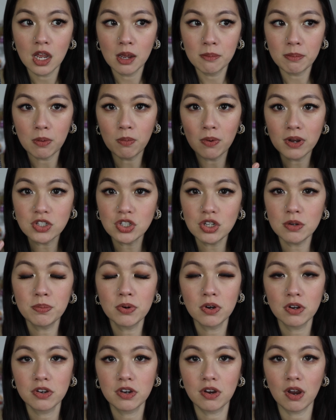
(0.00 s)
but once you put
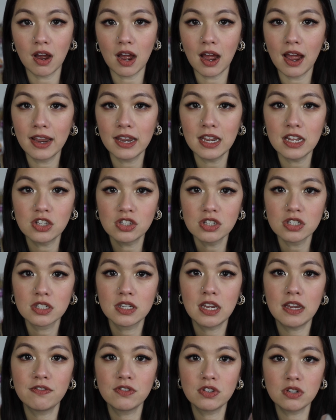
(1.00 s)
on your eye, it just
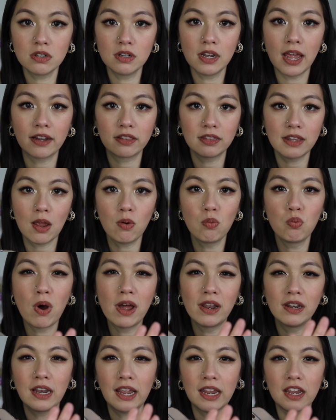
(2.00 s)
gives you like that
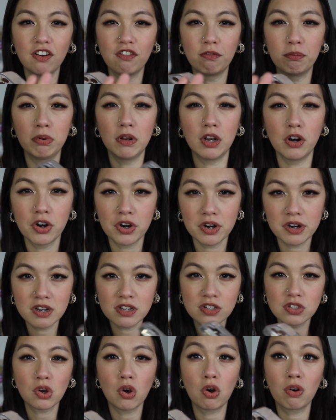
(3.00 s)
one layer of
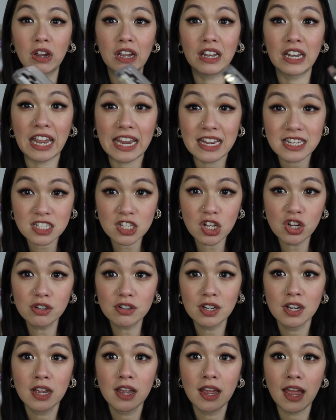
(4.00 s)
blurriness or glaze
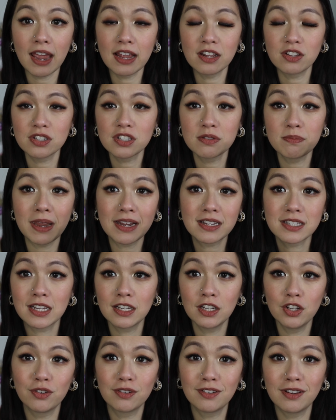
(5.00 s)
look, and just makes it
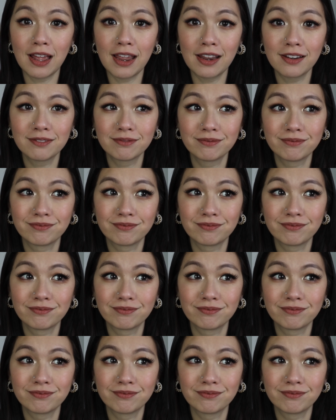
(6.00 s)
look like